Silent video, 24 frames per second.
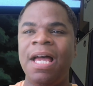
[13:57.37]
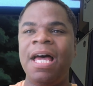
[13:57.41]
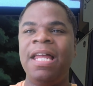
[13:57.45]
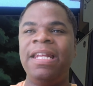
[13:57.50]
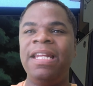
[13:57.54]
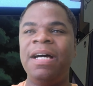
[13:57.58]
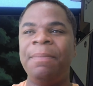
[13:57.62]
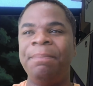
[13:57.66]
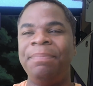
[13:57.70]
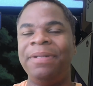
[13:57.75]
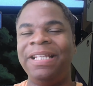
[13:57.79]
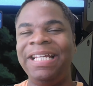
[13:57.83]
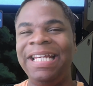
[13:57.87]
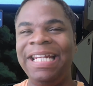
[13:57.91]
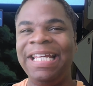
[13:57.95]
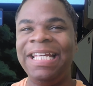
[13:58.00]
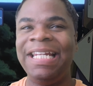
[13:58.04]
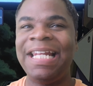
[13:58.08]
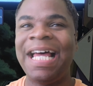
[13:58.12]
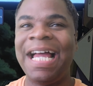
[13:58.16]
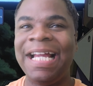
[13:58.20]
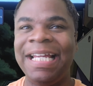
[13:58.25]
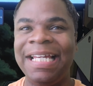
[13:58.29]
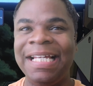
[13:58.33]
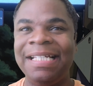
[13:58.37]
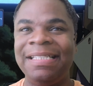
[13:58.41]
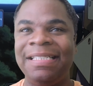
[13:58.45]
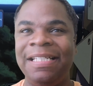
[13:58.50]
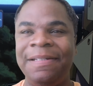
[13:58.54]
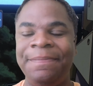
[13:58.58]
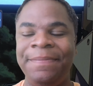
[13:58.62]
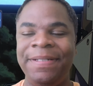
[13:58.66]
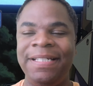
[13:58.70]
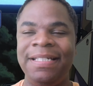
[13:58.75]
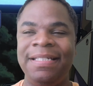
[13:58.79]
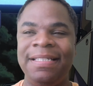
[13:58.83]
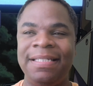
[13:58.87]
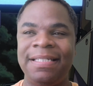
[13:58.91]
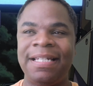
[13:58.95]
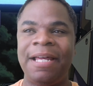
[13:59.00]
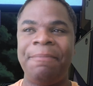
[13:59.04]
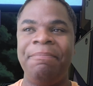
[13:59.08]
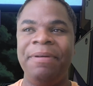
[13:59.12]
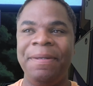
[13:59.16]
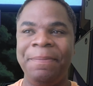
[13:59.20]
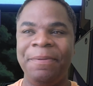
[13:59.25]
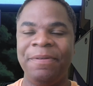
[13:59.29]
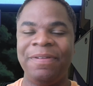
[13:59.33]
Now, bleeding, I guess he means
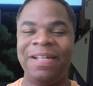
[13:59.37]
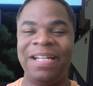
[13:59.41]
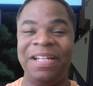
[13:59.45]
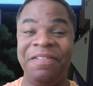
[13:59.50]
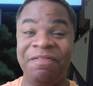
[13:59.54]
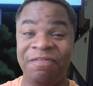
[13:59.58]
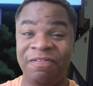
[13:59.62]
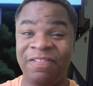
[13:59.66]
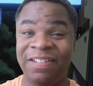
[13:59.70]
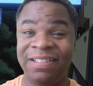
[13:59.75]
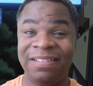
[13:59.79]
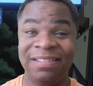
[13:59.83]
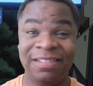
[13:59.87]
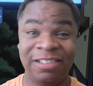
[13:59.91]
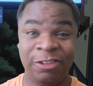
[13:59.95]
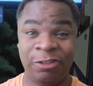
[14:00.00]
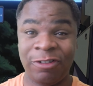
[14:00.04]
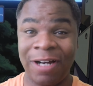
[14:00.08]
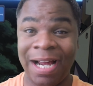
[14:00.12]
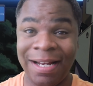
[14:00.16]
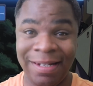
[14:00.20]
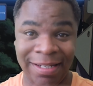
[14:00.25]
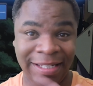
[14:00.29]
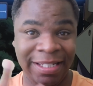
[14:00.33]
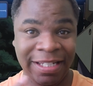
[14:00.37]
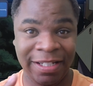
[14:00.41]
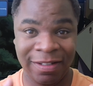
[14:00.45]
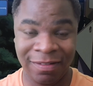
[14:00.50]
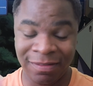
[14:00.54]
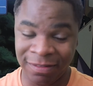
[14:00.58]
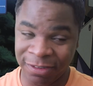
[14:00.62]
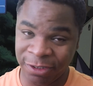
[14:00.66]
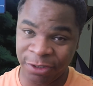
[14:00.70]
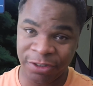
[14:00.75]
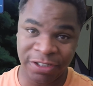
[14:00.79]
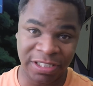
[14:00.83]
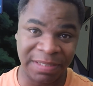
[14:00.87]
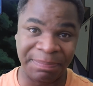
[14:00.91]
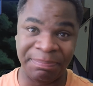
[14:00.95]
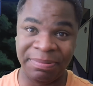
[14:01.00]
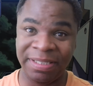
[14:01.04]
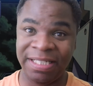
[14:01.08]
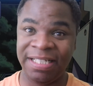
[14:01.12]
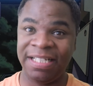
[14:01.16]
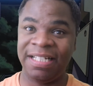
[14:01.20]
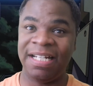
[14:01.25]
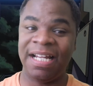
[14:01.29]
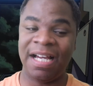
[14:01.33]
like people that he tried to kill and they're just
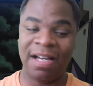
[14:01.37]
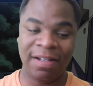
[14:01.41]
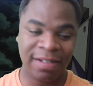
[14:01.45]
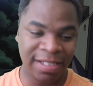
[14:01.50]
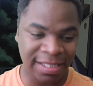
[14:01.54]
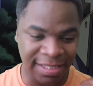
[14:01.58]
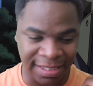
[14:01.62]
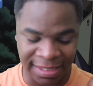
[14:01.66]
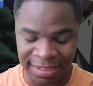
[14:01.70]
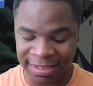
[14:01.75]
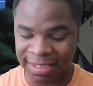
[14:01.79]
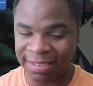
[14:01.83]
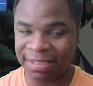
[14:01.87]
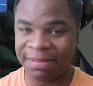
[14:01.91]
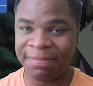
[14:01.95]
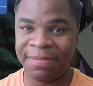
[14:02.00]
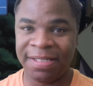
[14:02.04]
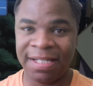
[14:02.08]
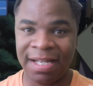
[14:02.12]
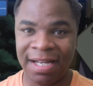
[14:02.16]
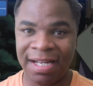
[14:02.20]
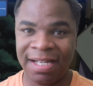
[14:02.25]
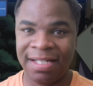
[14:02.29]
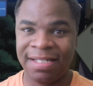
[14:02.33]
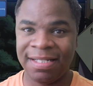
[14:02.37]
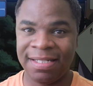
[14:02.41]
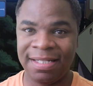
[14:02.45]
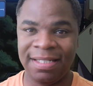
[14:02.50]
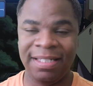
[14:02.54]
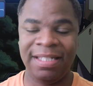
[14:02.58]
bleeding out and just let them die. He doesn't